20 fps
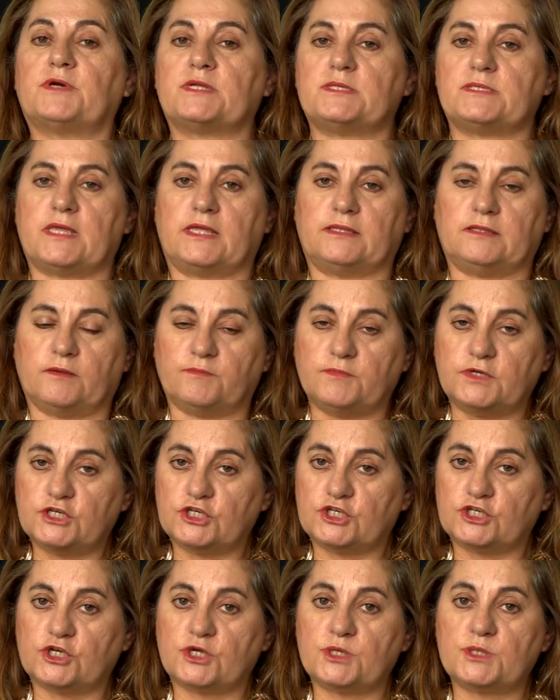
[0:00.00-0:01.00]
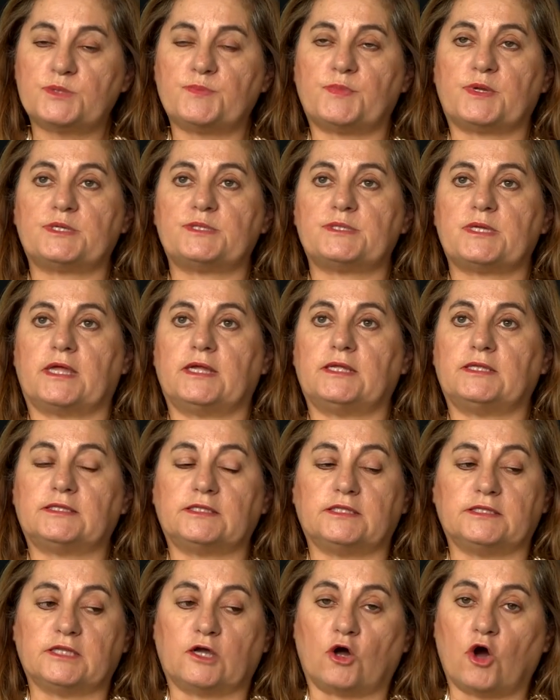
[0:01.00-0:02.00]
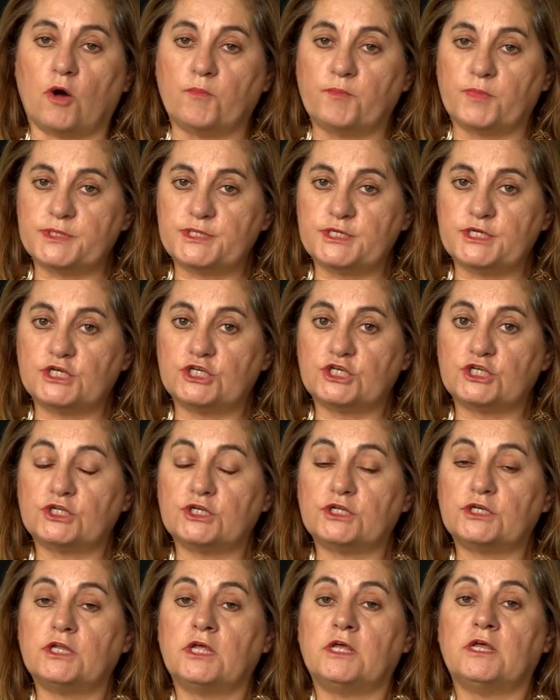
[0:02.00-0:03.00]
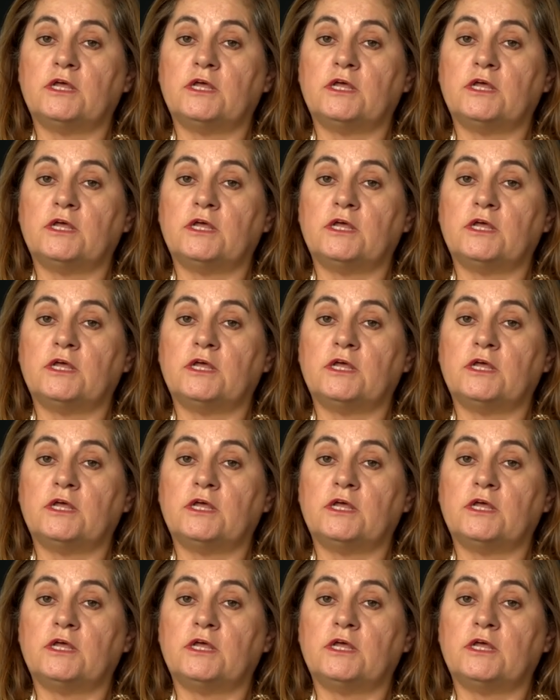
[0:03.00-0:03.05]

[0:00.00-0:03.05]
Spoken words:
present the missions, present the composition,